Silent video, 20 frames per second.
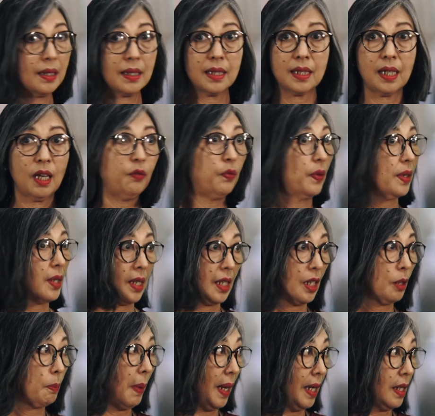
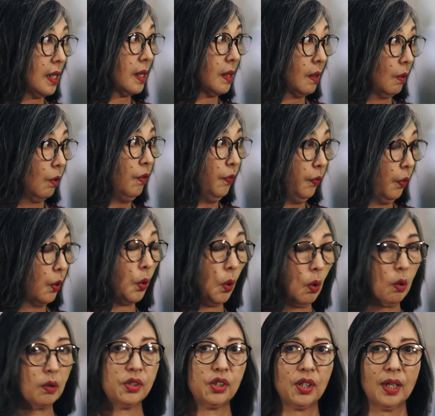safest space, no? For
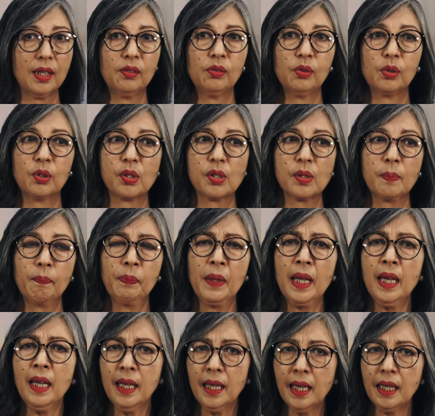all genders.
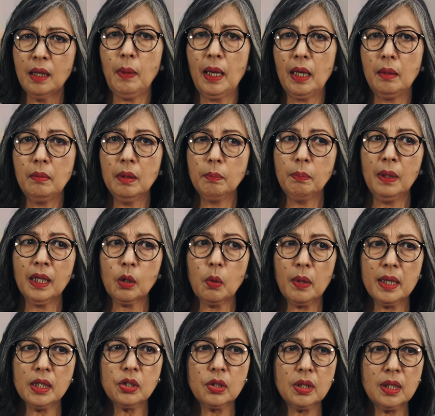Anyway, my
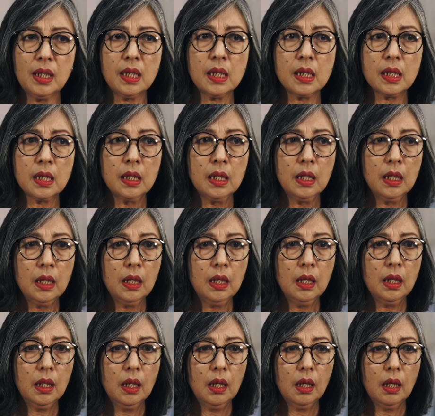question is,
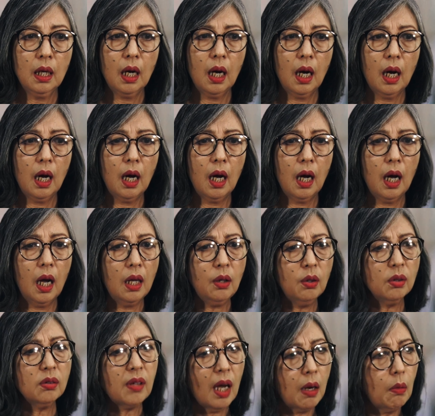
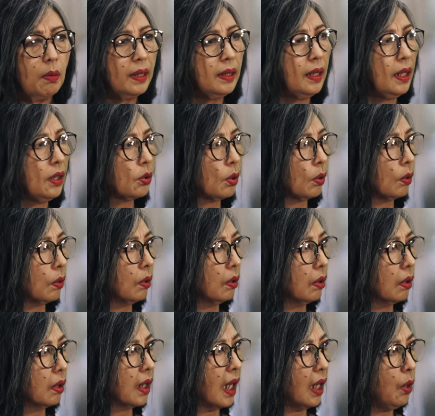anong tawag dito?
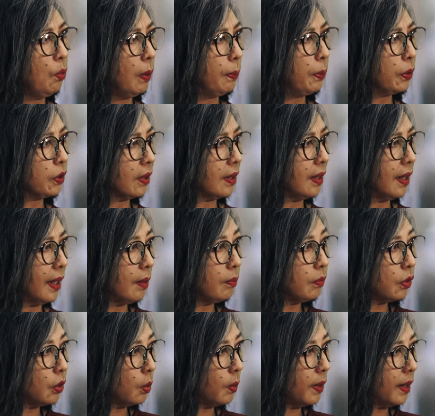Can we put a
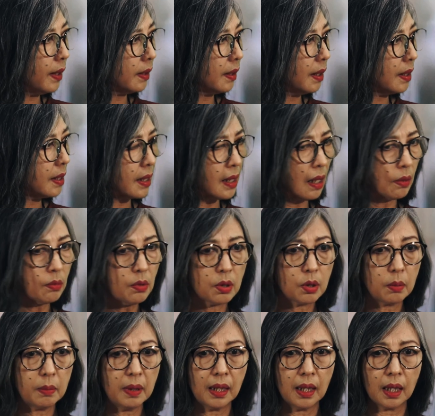name to it? It sounds
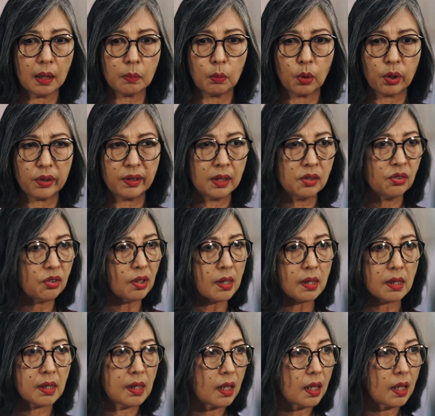to me like more than just